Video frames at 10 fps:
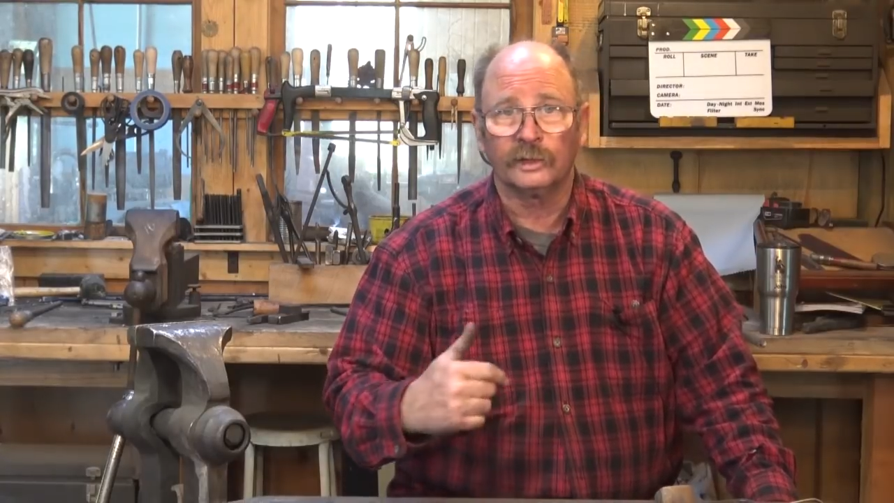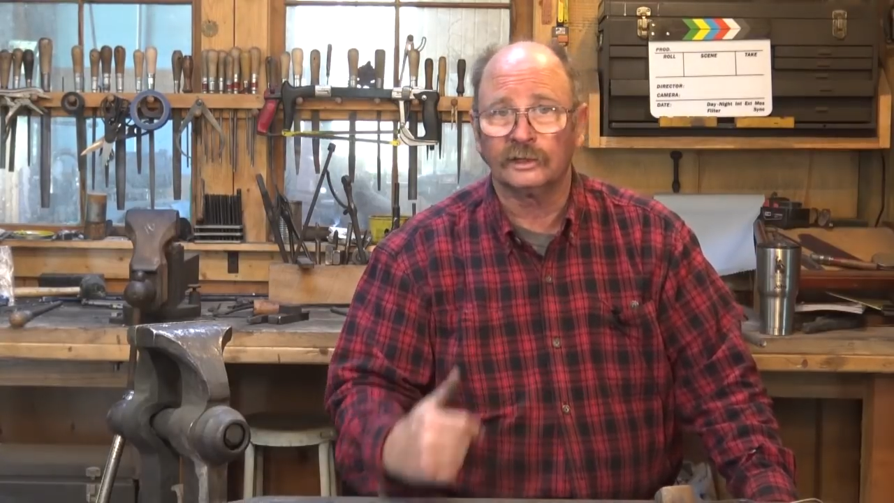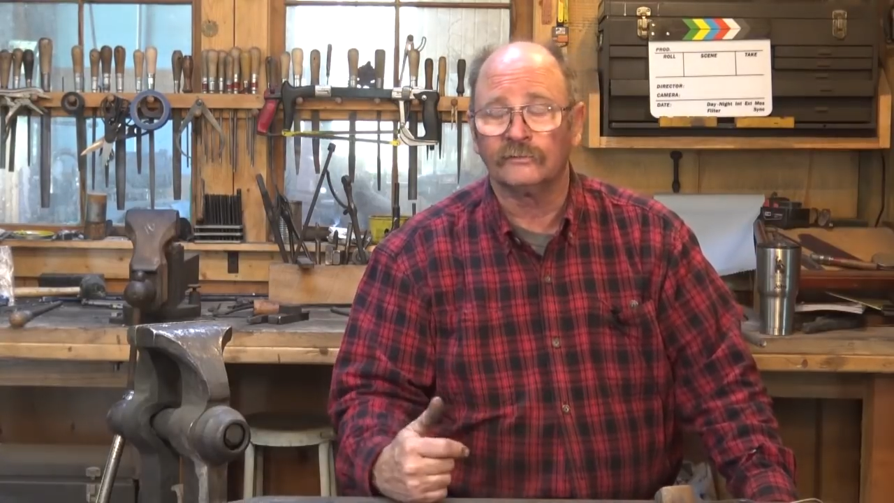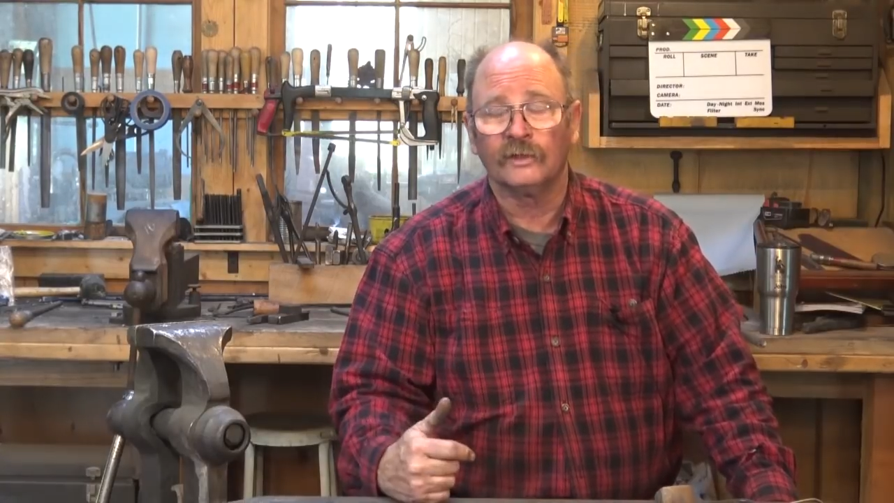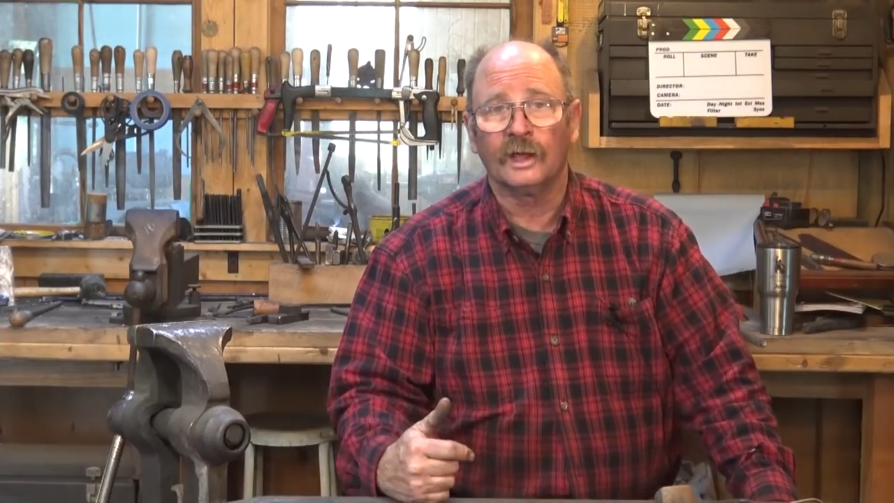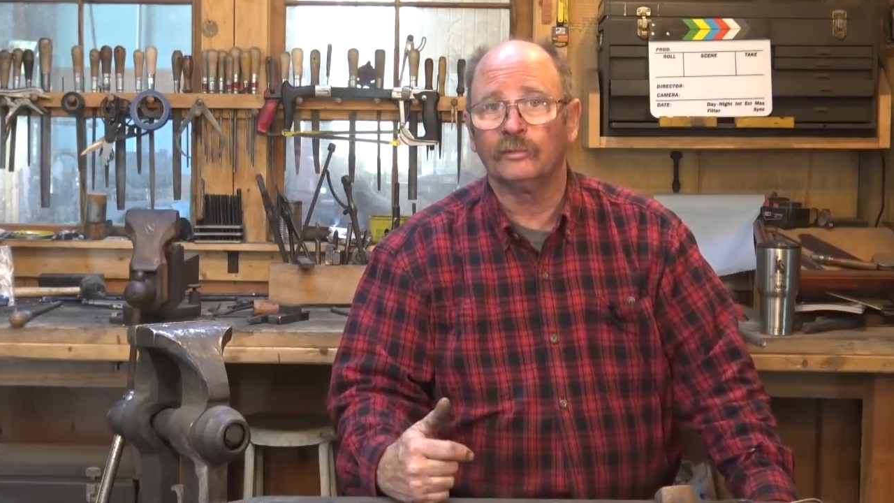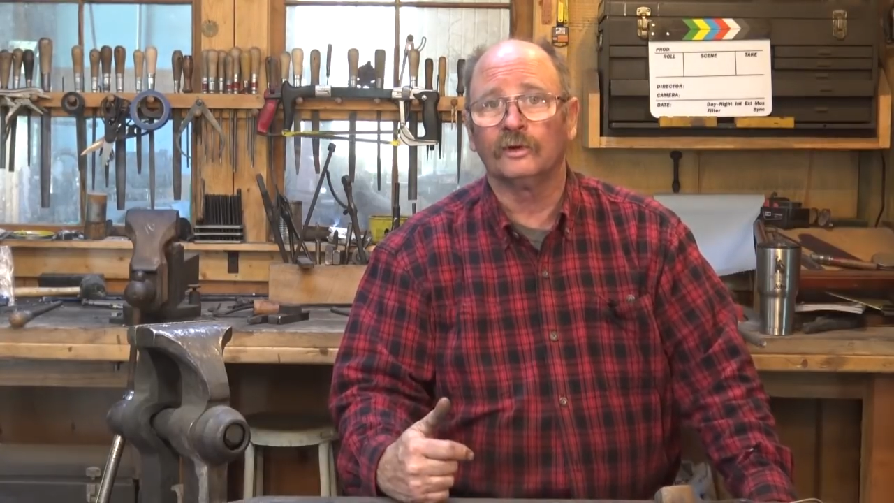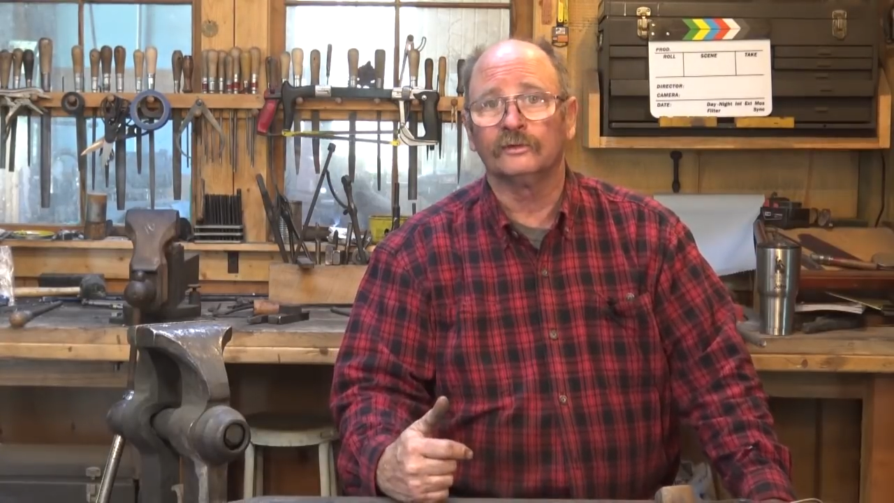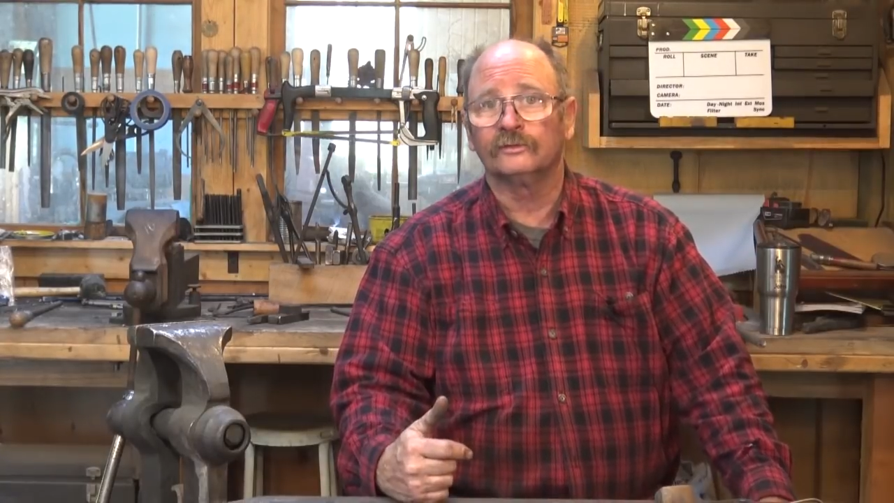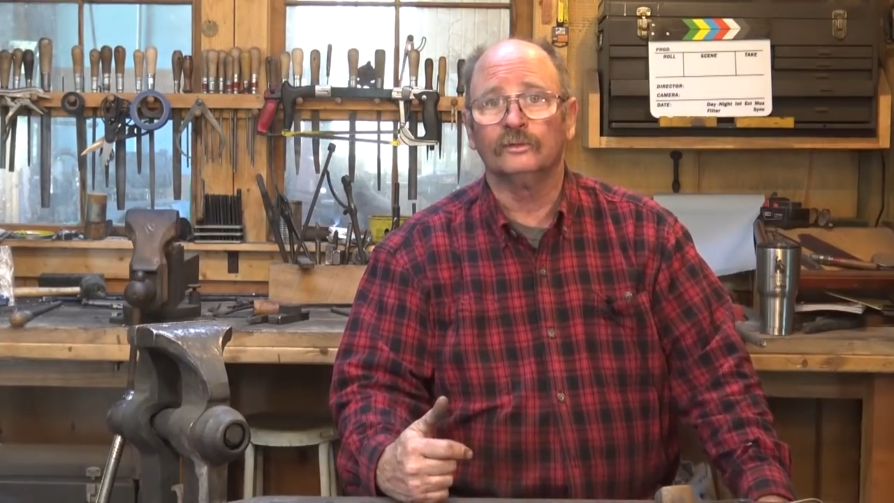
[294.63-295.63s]
we get to fly
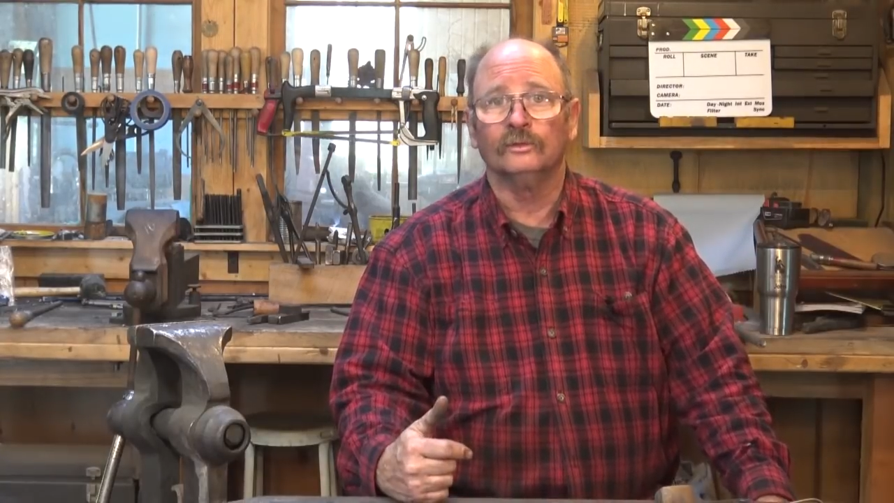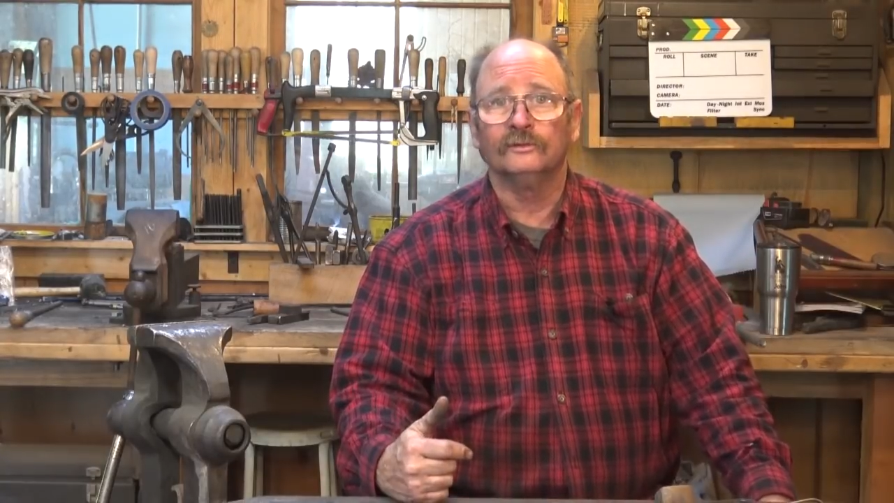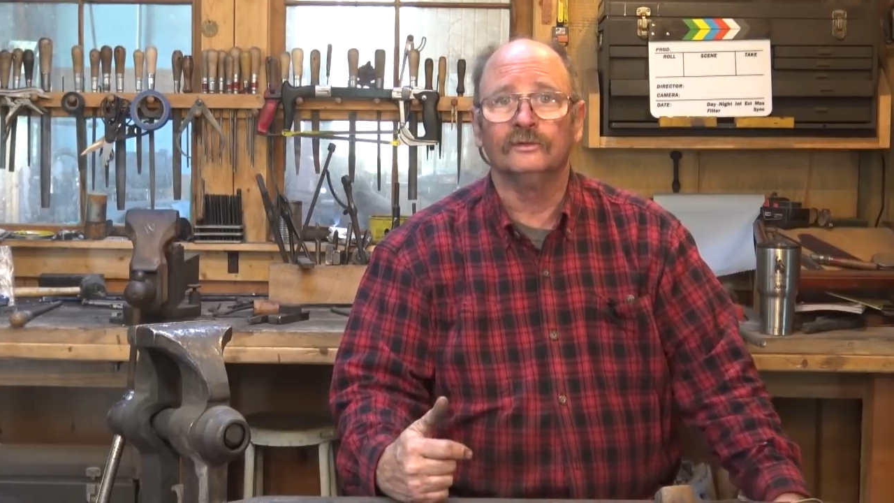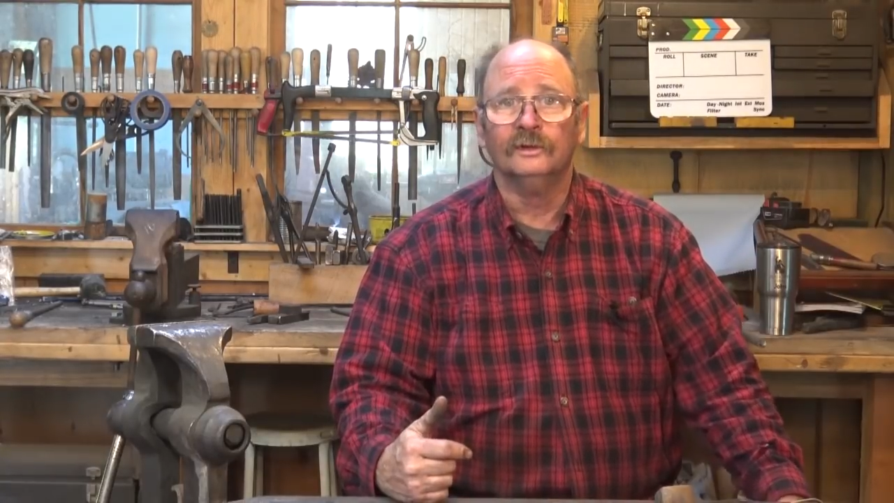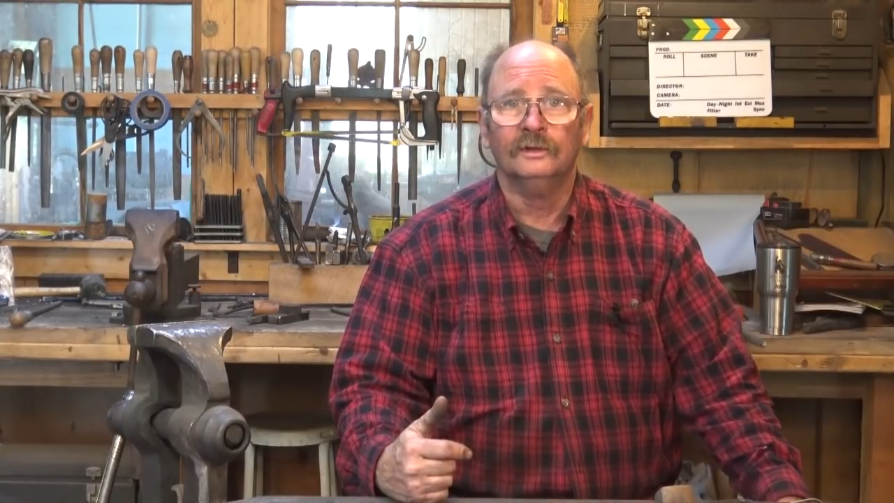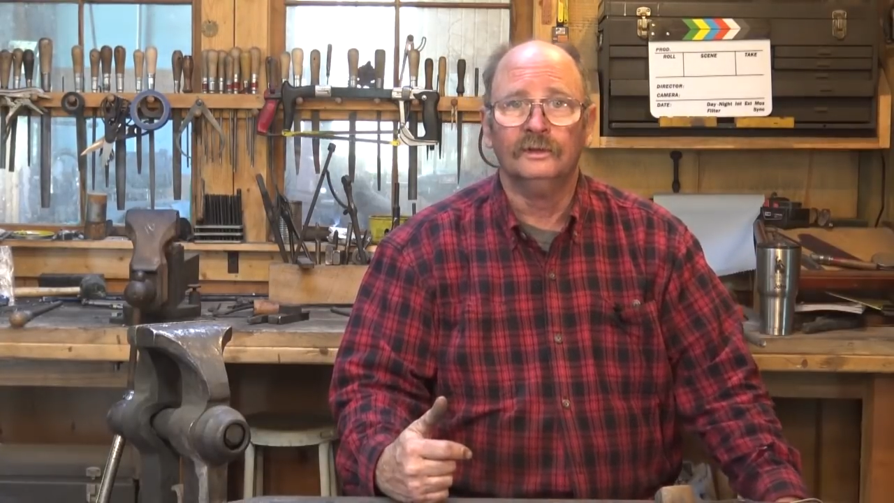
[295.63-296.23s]
press tools